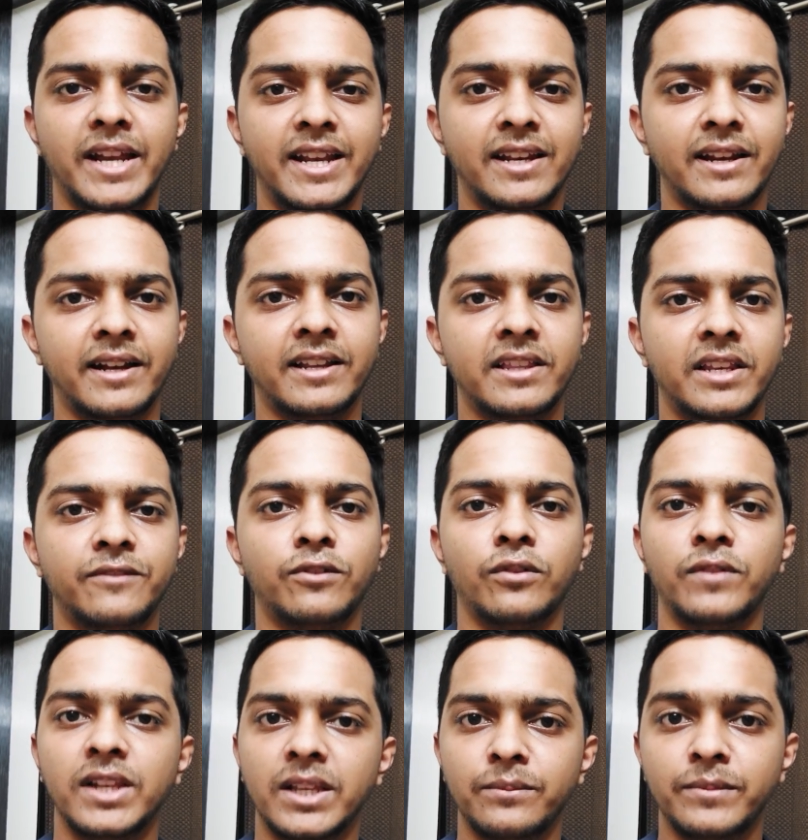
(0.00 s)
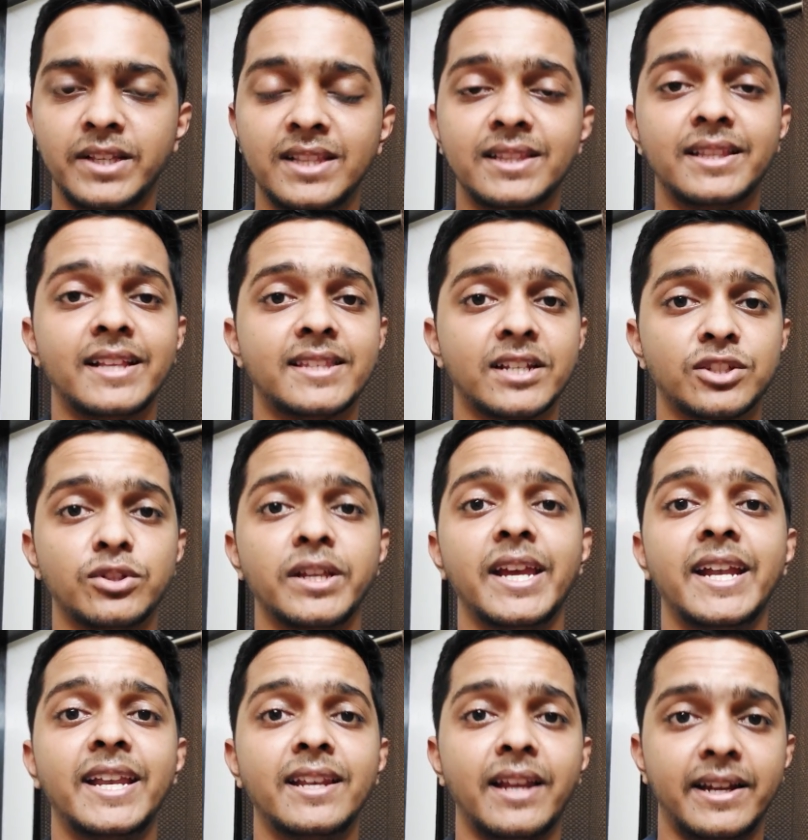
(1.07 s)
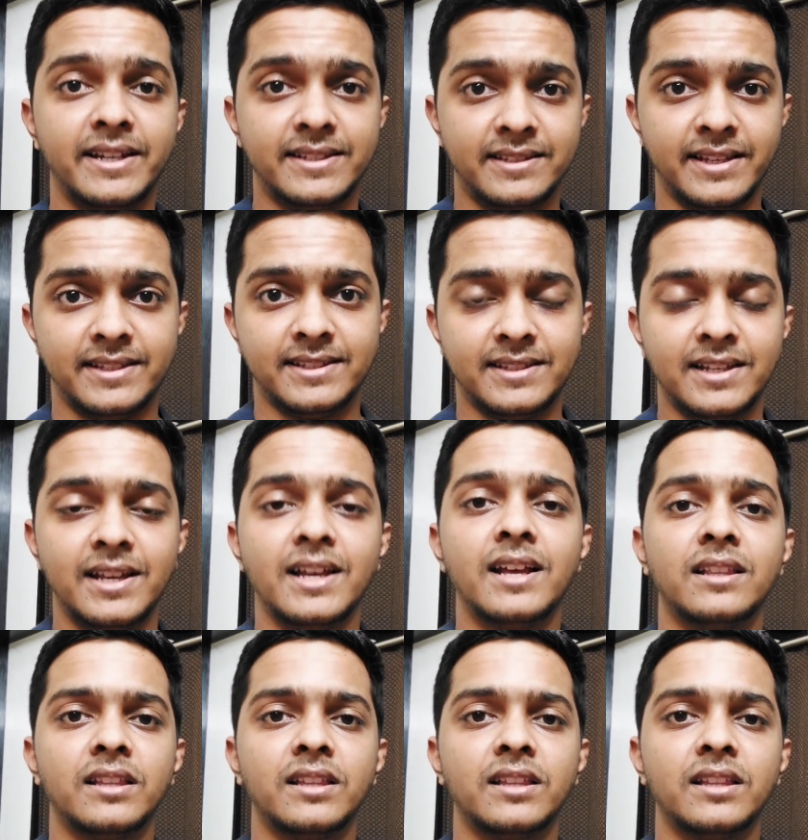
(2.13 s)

eighteen ninety-three for William Wien? That's actually eighteen ninety-six.